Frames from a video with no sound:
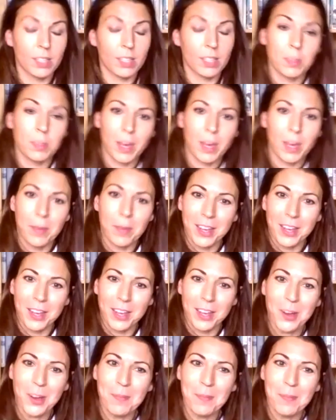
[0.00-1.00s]
becoming a
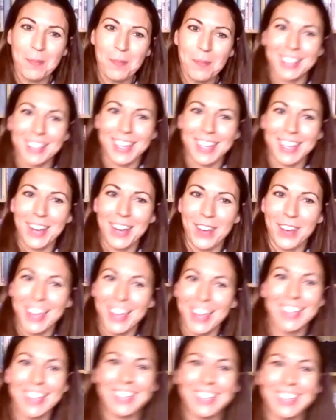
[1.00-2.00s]
complex
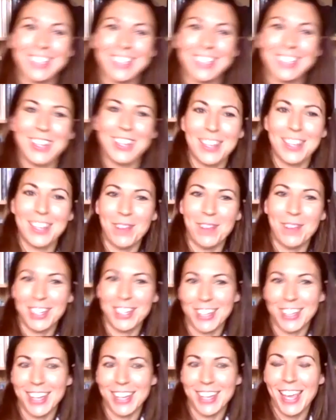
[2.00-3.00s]
area, as you can
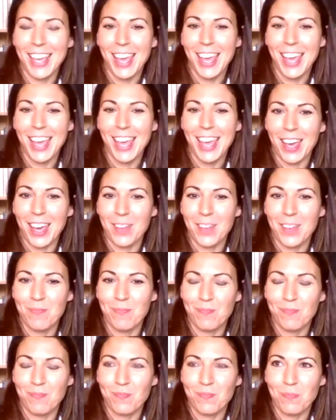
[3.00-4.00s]
imagine.
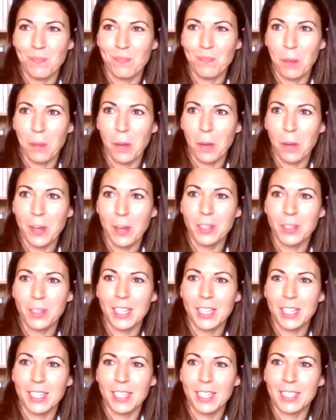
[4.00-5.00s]

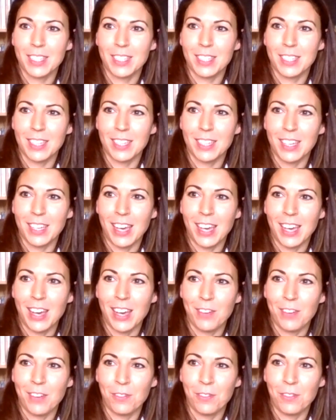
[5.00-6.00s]
Probiotics
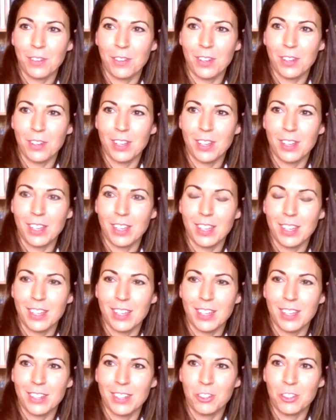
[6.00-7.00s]
have
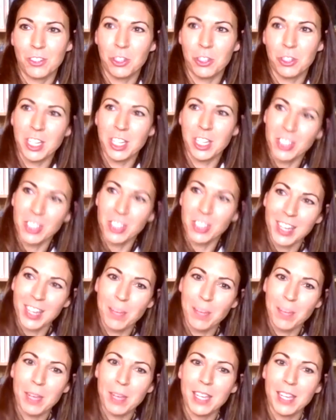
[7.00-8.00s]
traditionally
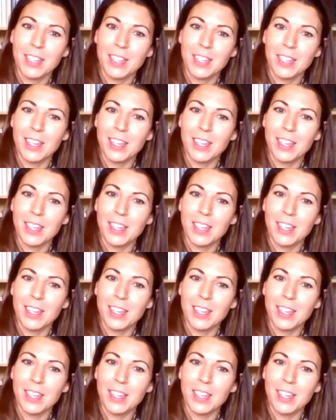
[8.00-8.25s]
been